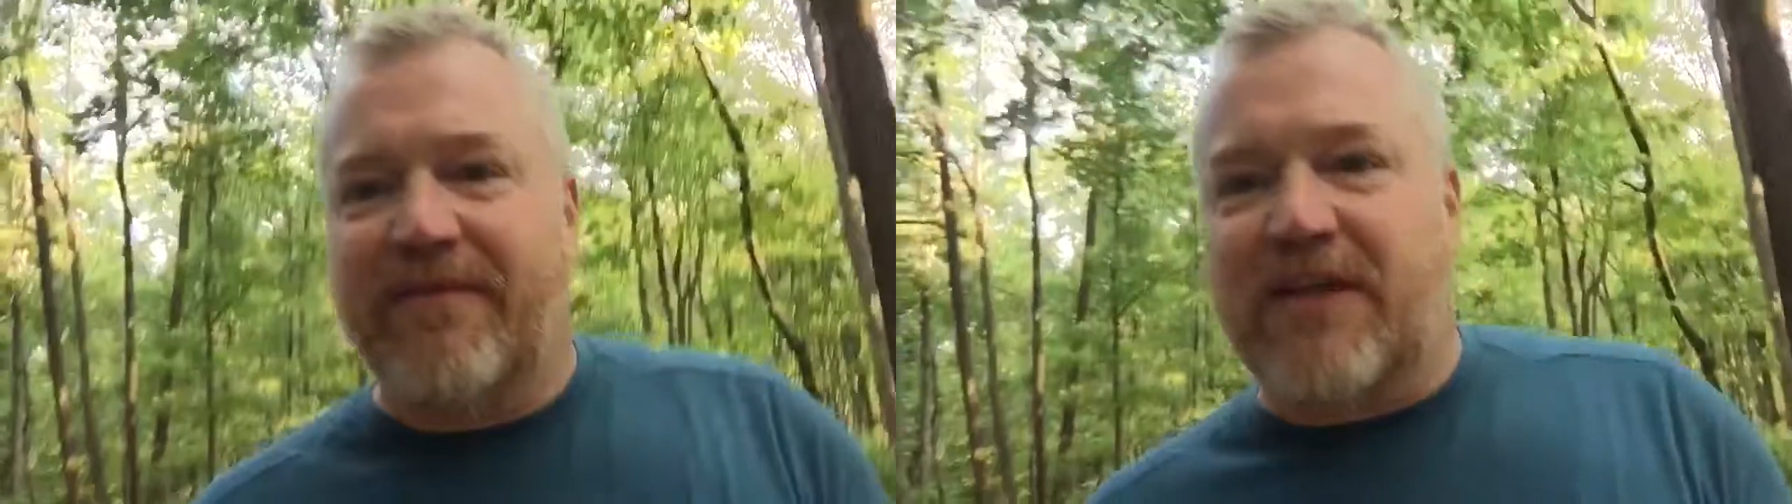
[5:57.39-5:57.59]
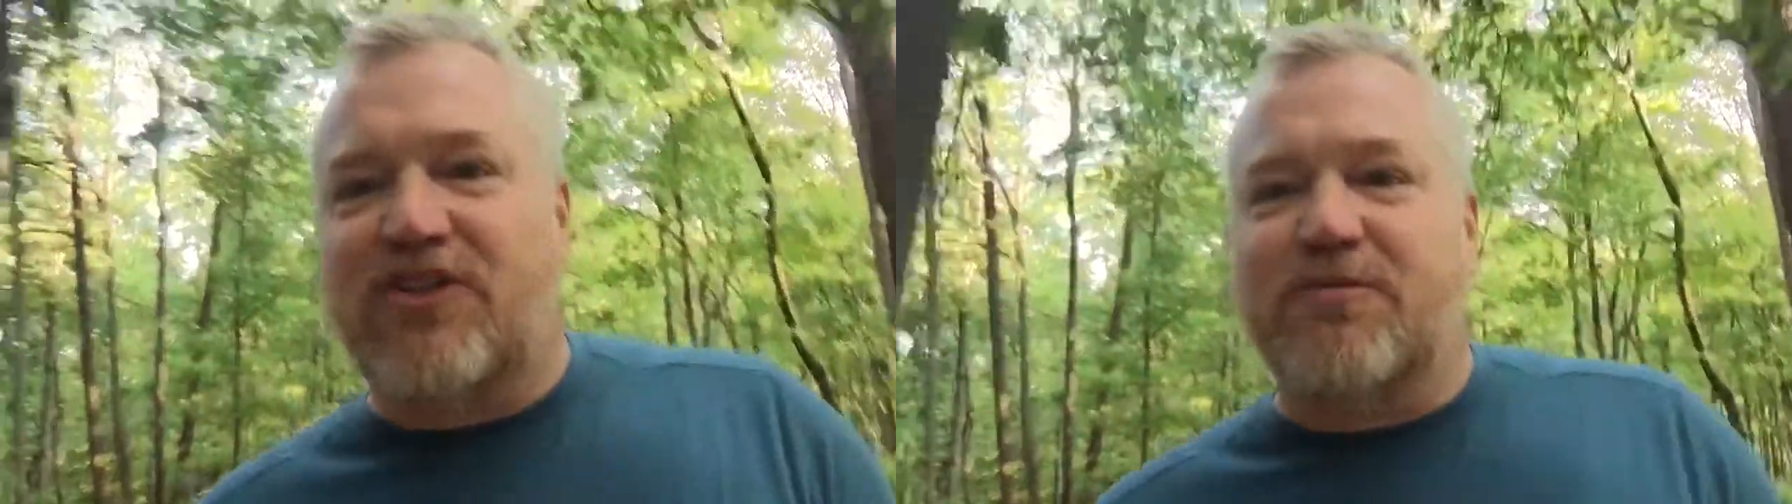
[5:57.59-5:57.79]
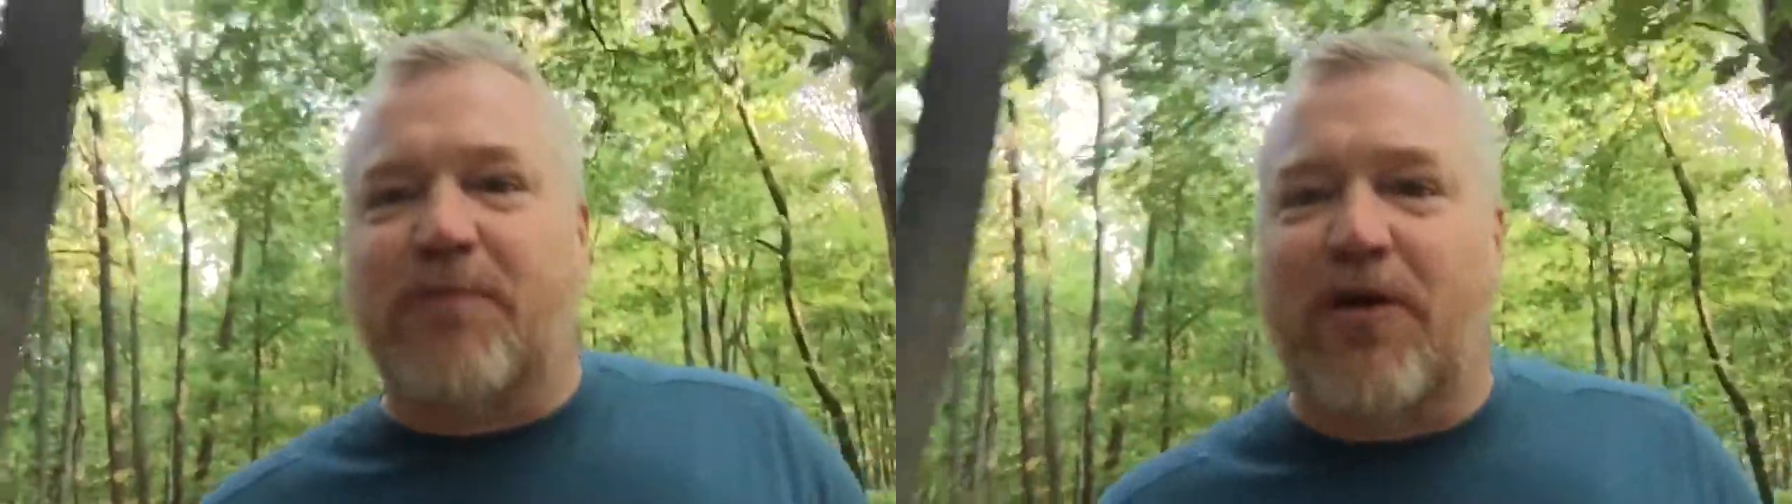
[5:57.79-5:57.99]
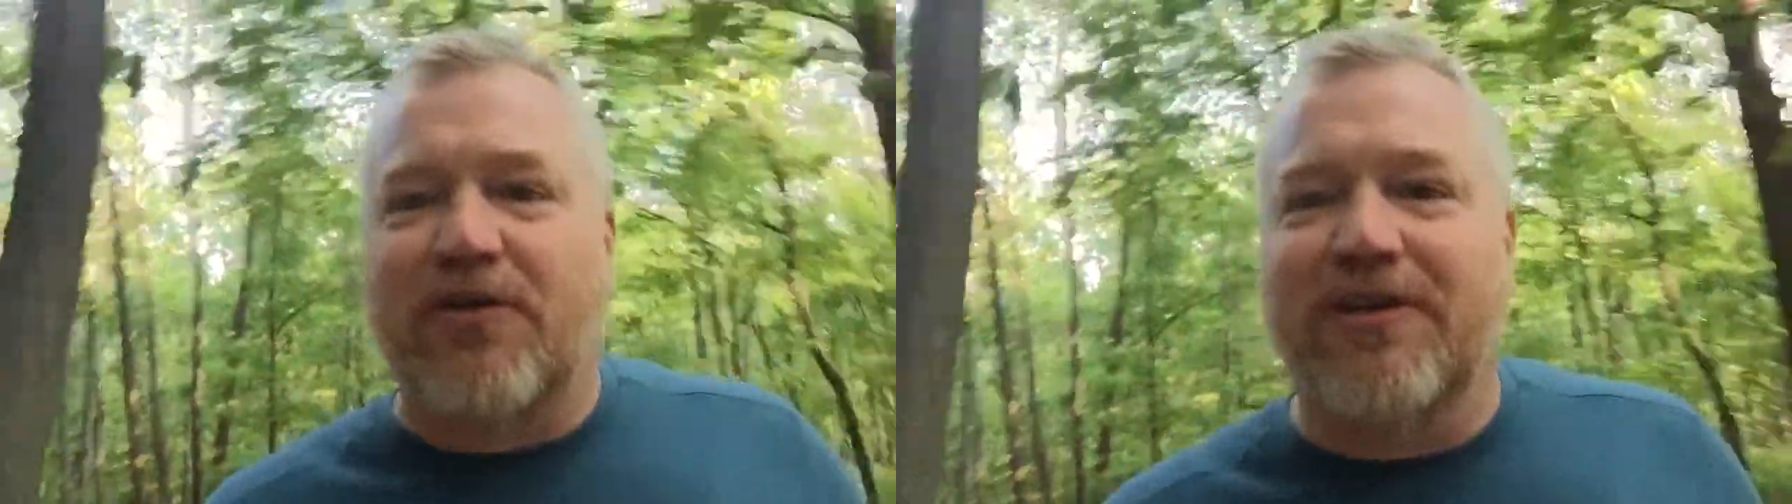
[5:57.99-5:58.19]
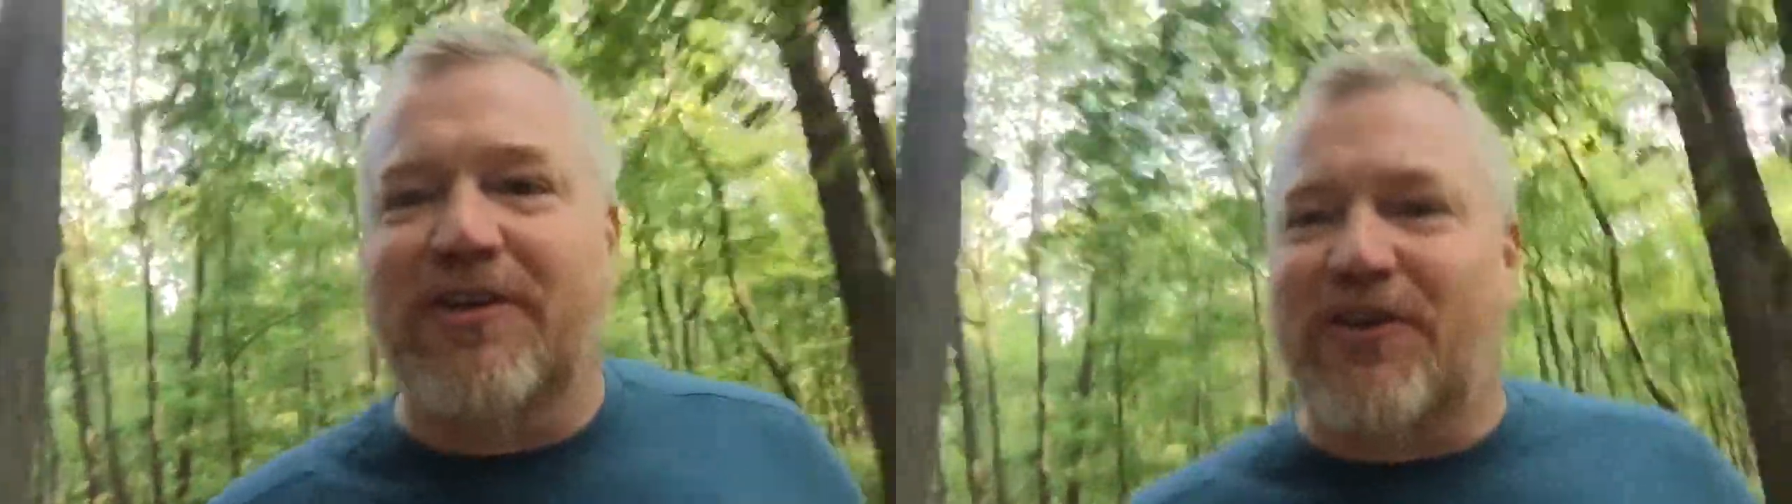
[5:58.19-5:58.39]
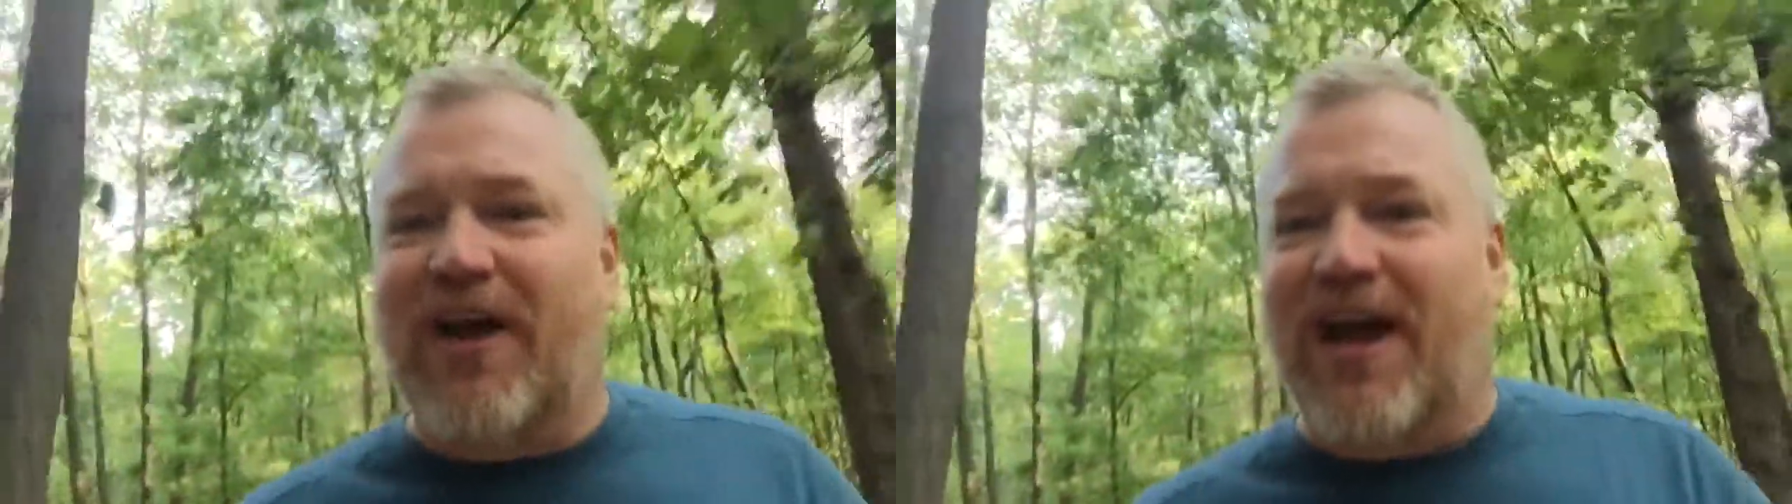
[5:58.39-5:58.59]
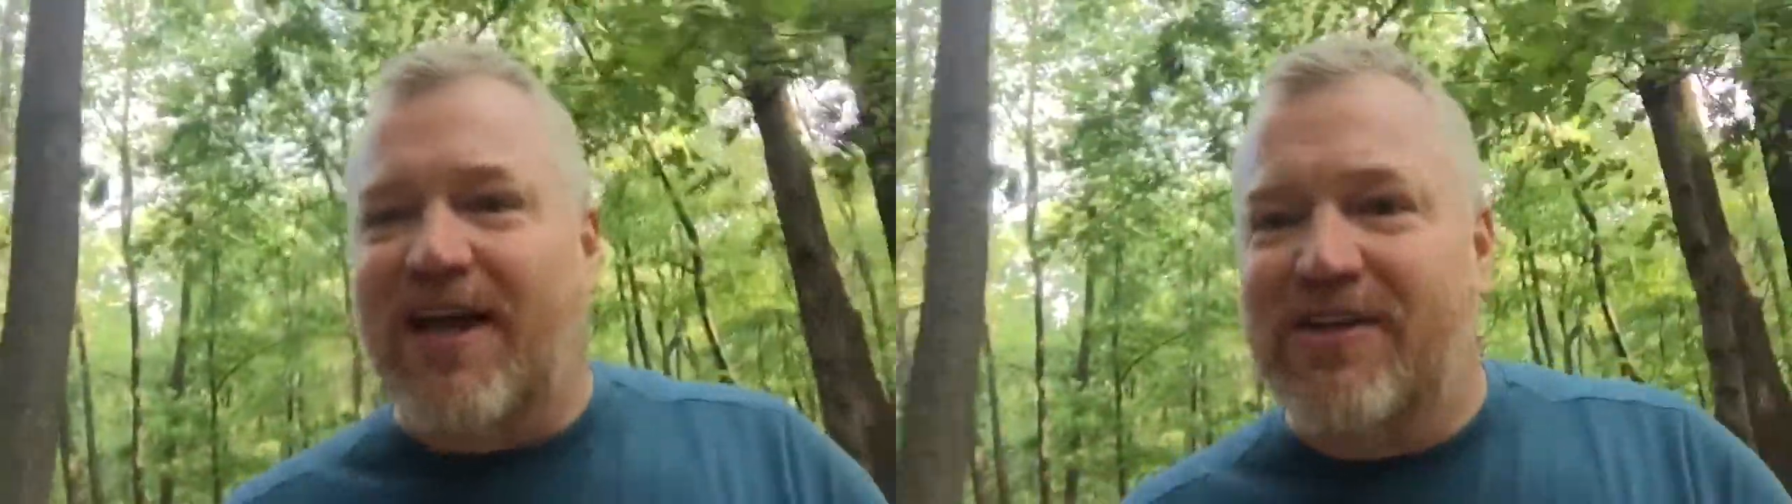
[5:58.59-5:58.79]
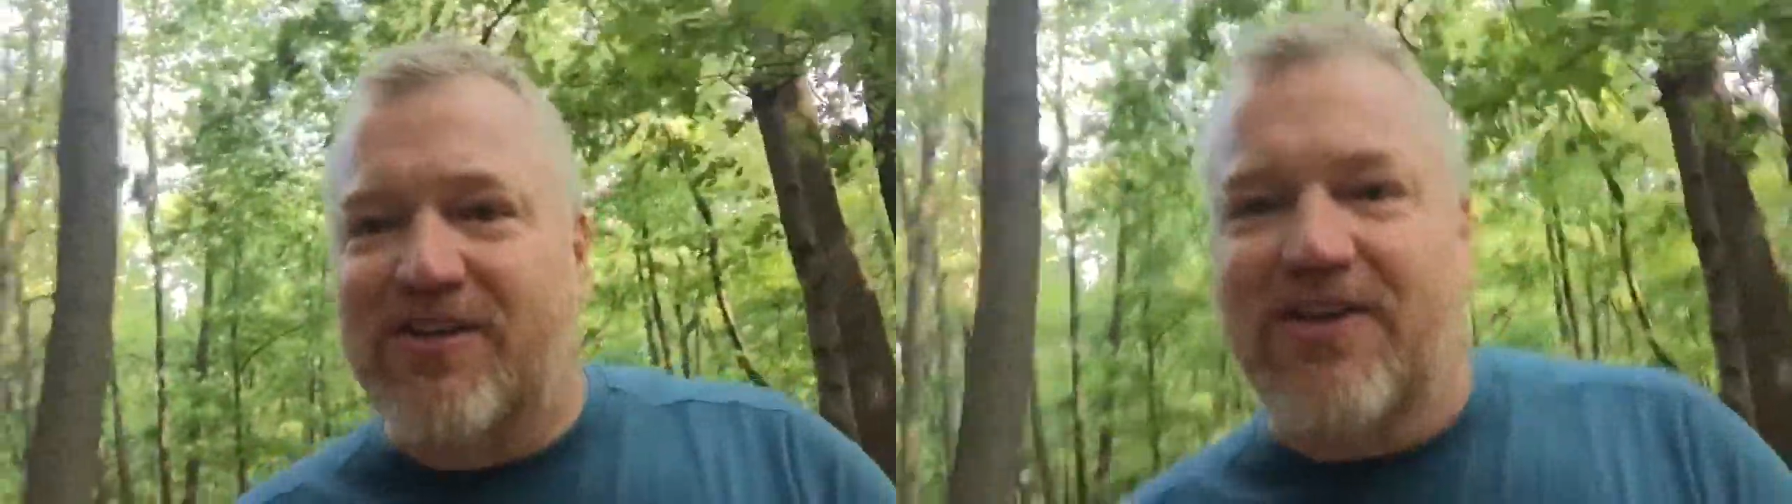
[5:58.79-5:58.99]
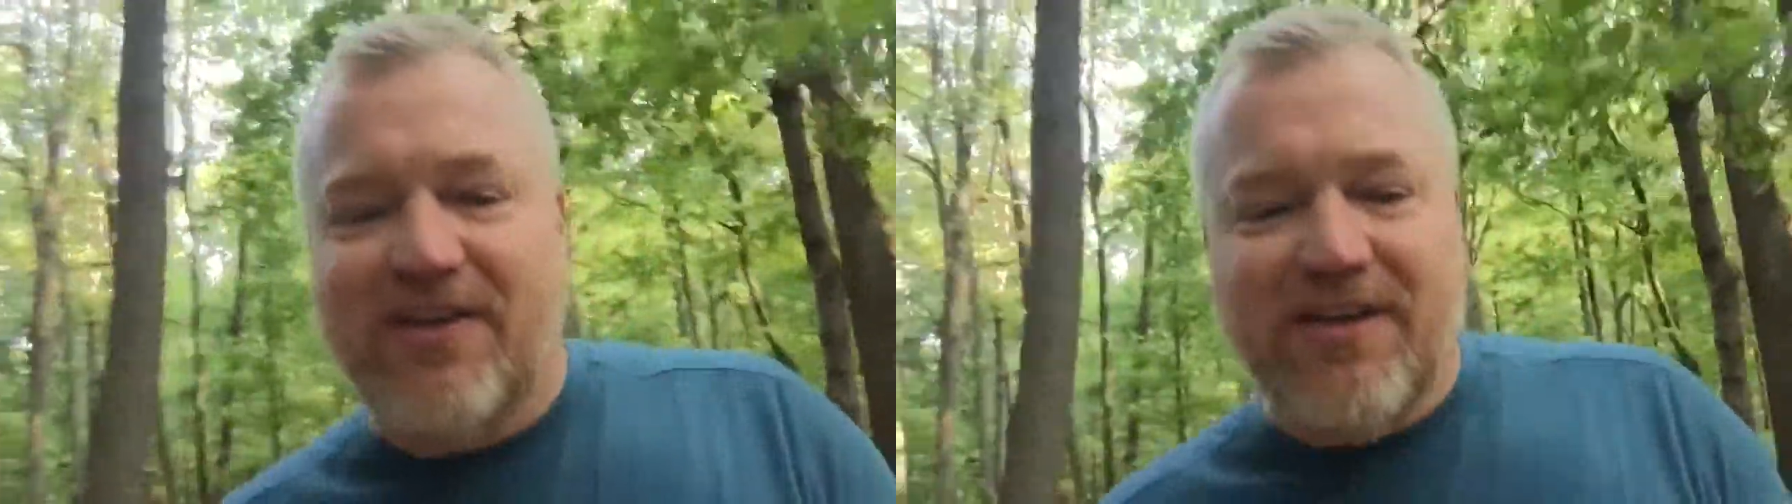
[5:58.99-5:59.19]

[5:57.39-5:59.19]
that sparkle in their eyes.